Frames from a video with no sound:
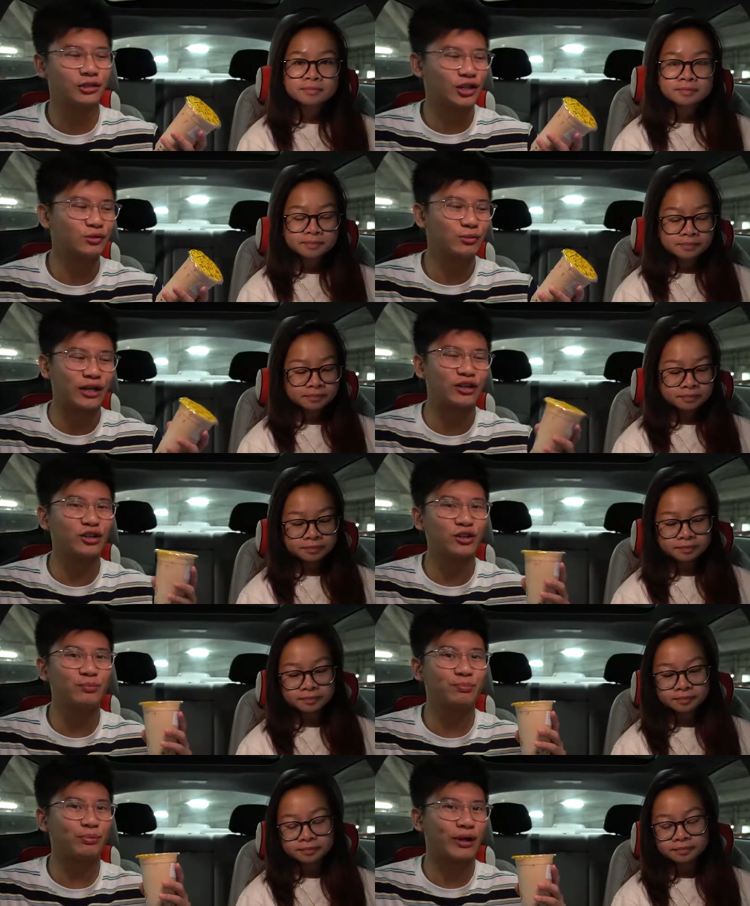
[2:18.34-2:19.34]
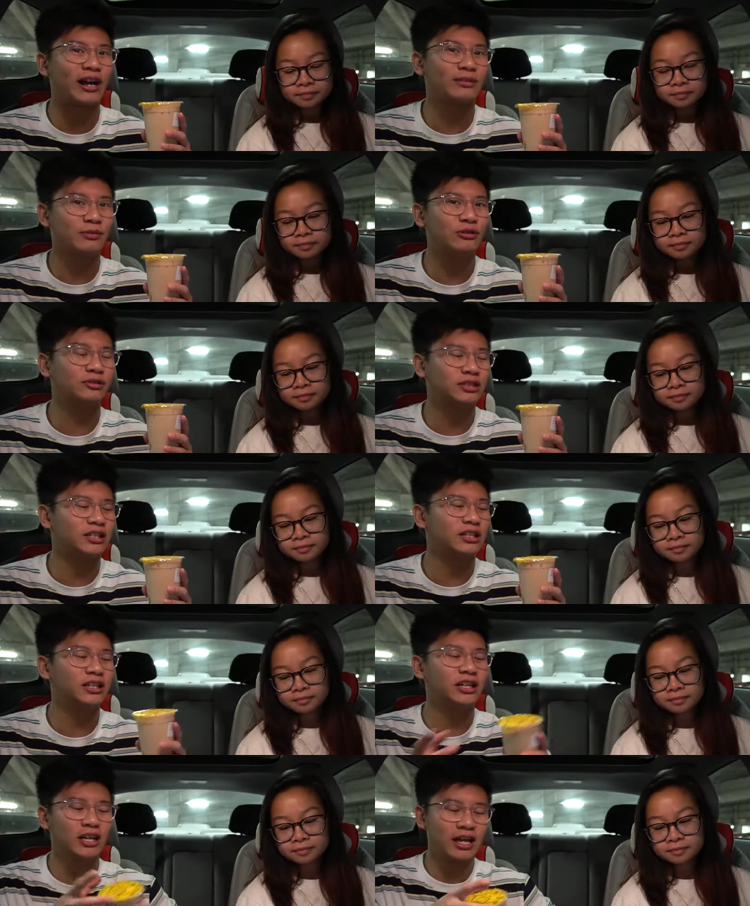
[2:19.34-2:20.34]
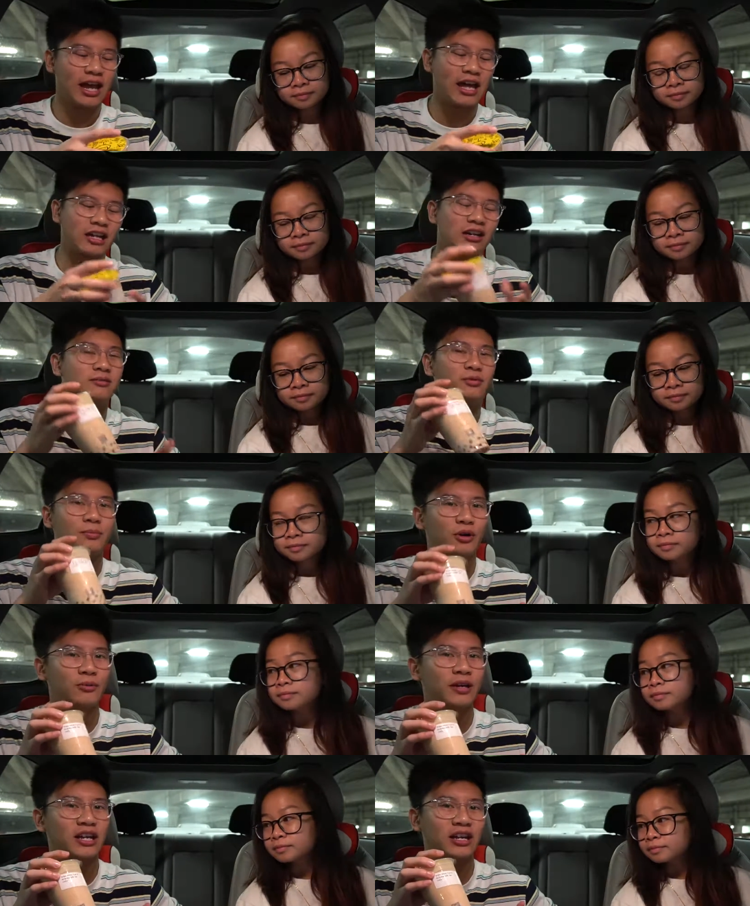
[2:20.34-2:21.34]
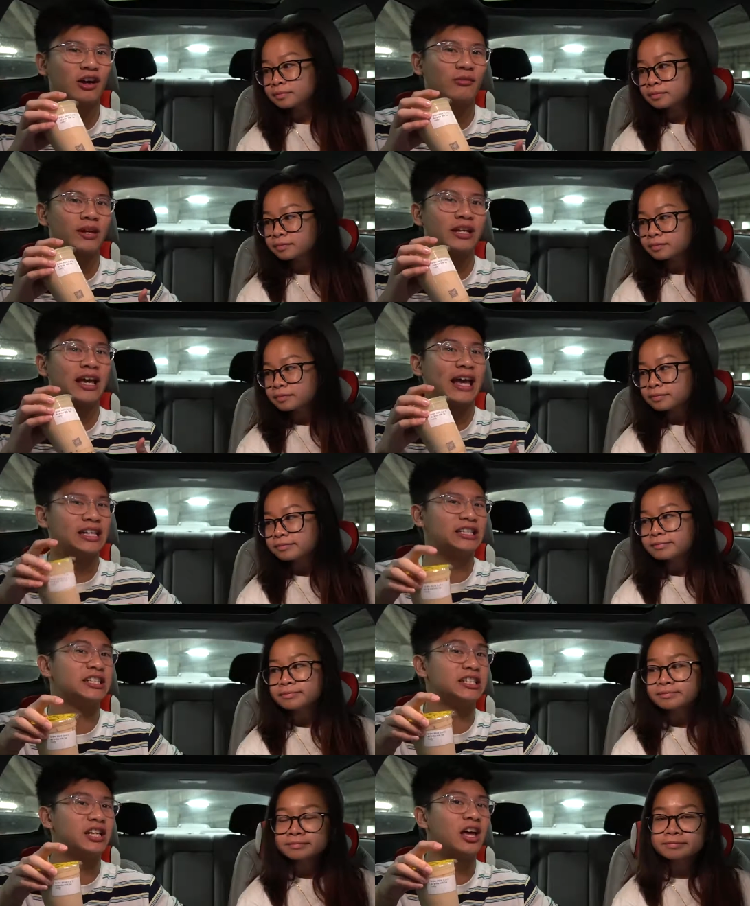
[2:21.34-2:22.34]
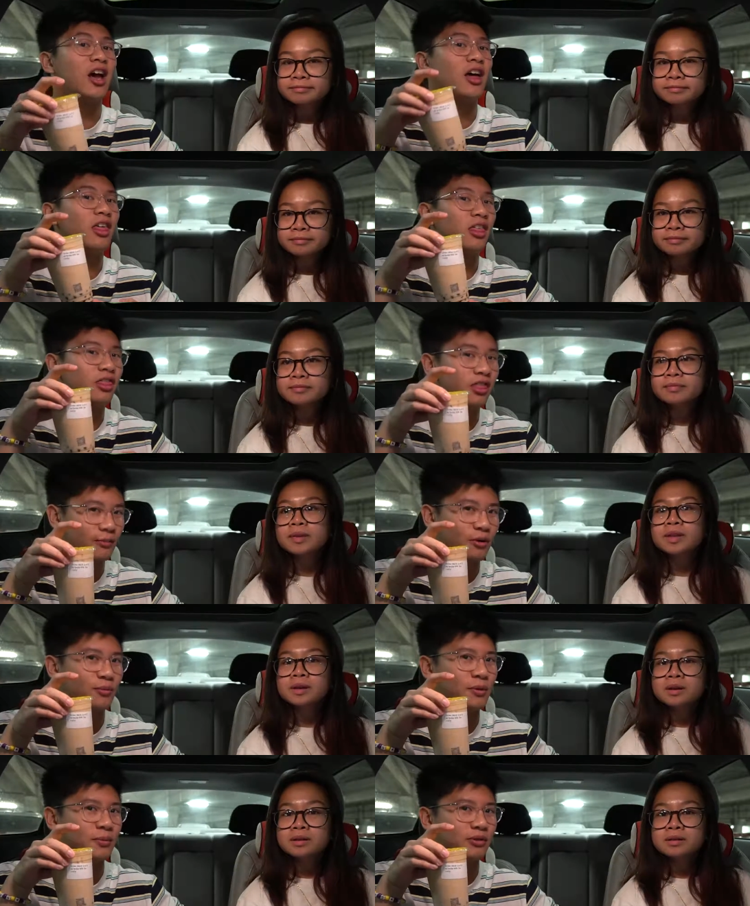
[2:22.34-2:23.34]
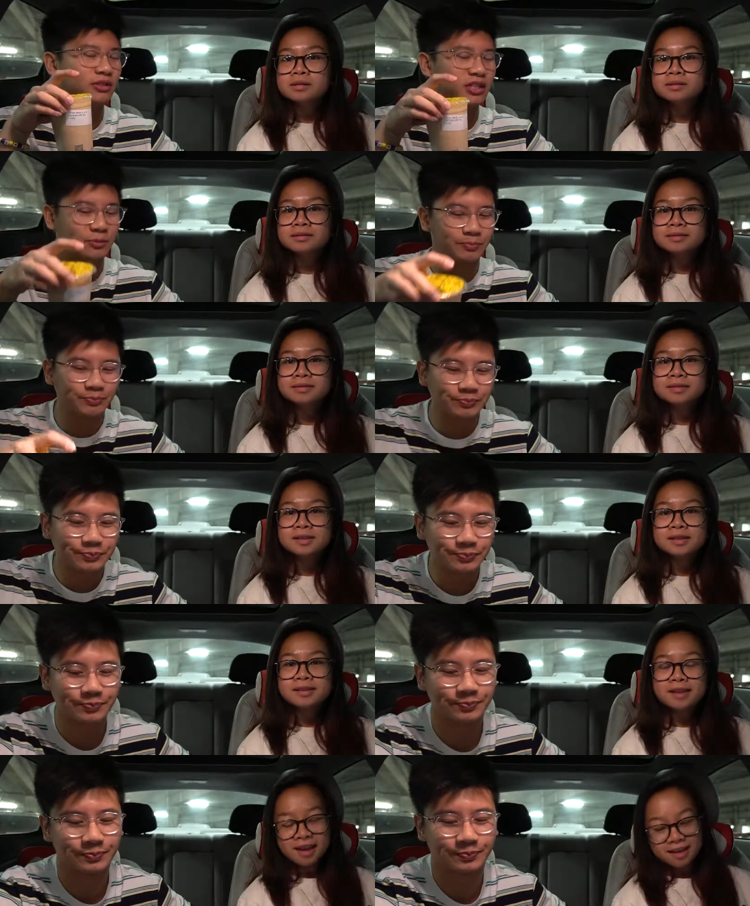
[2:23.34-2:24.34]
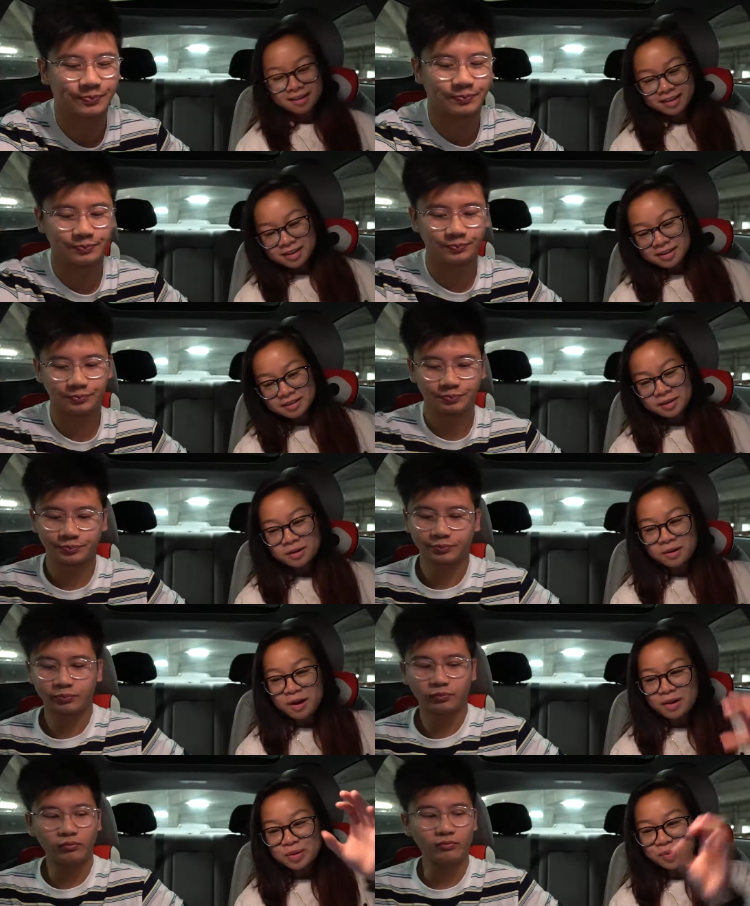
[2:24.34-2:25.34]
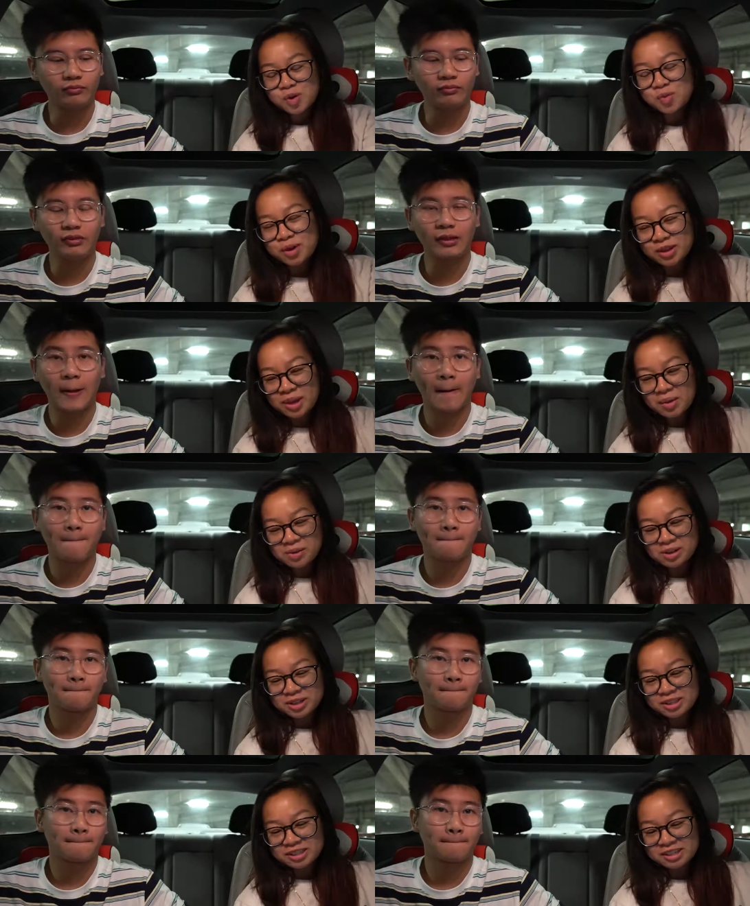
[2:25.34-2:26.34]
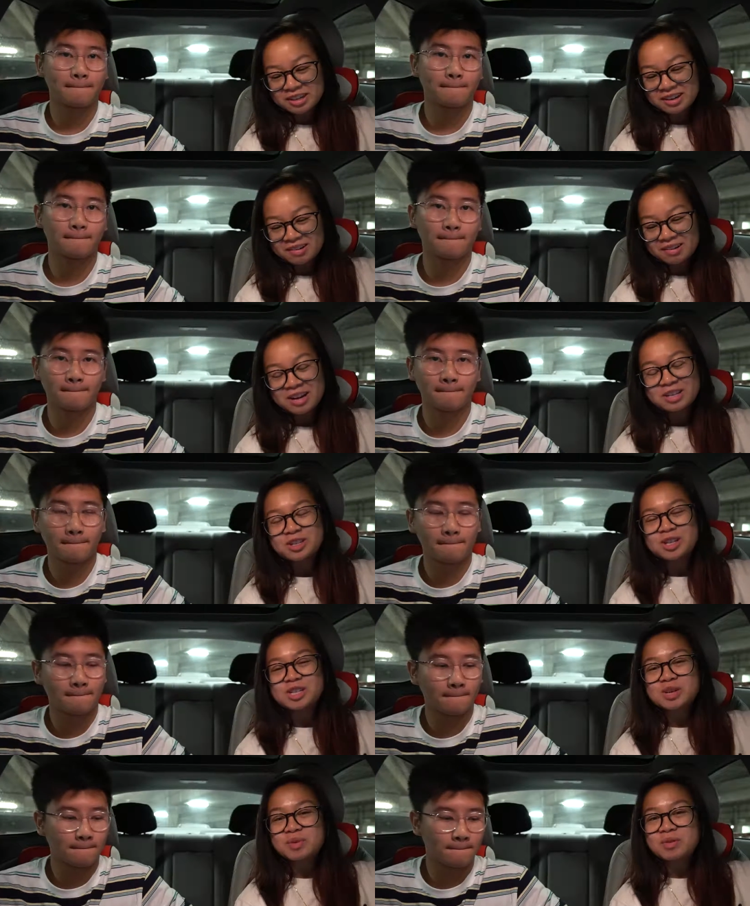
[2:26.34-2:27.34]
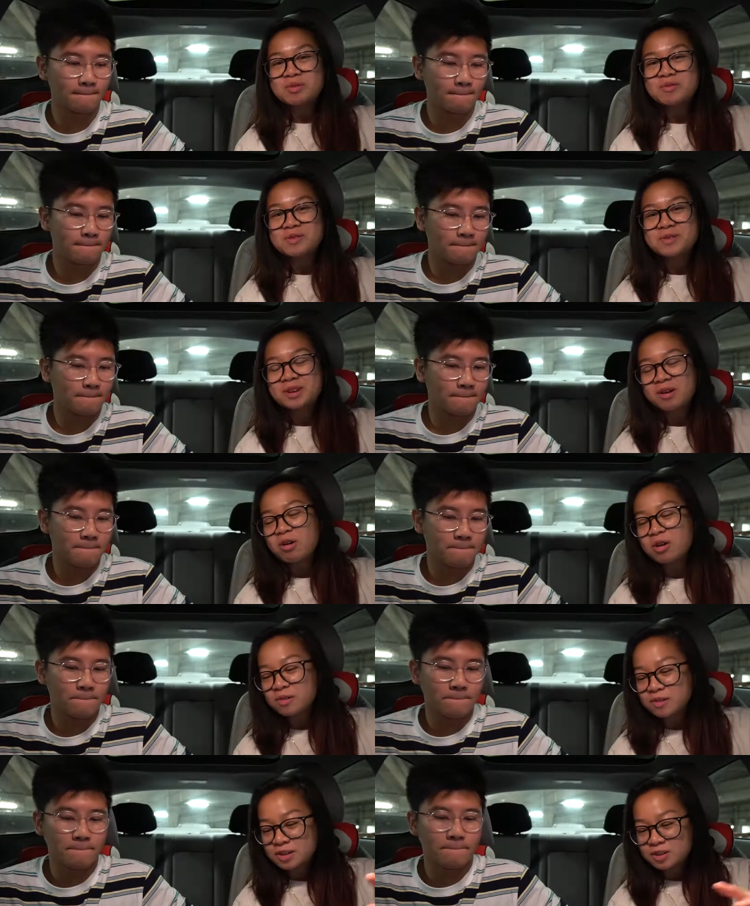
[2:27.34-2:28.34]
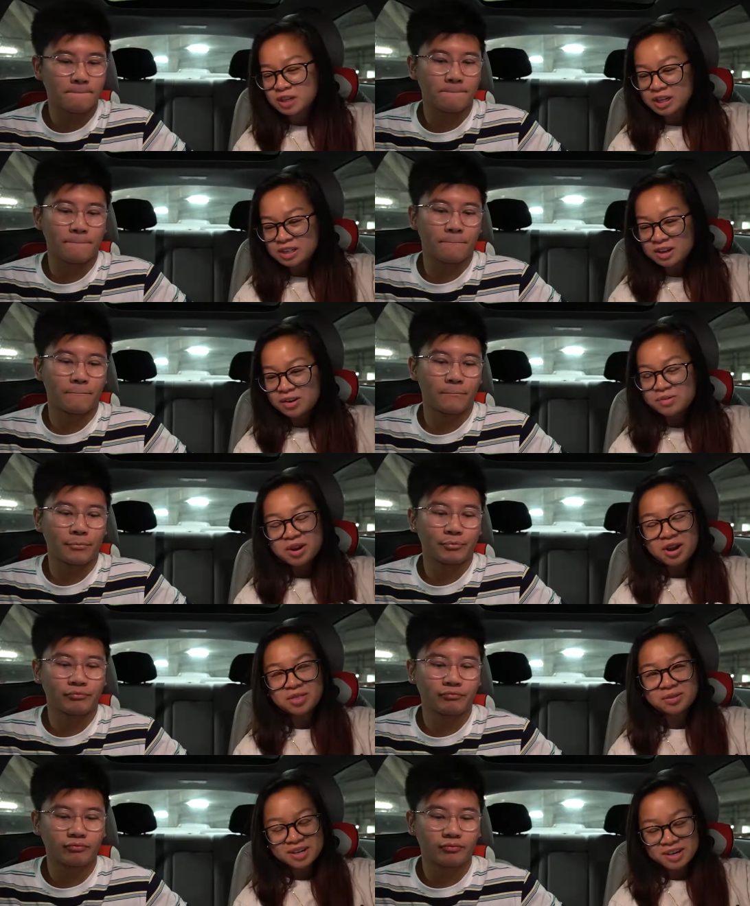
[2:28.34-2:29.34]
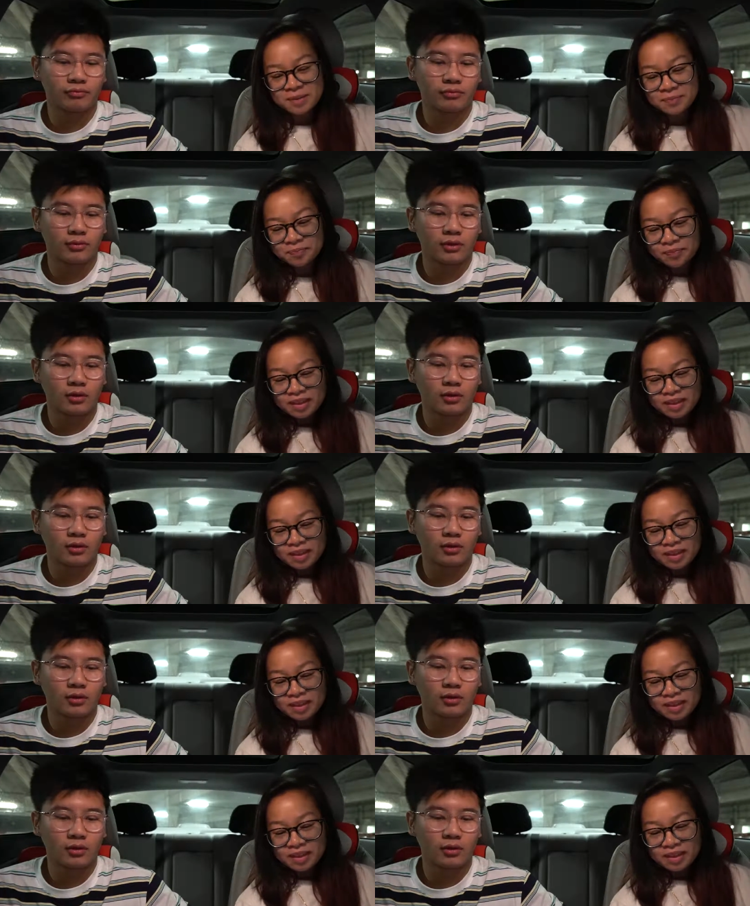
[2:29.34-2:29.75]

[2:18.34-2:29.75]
Speaker 1: just regular black milk tea. And it comes with boba in it already, hence the boba milk tea.
Speaker 2: Yeah. So the rubric that we're judging, or not judging, but reviewing all these drinks on, we got three,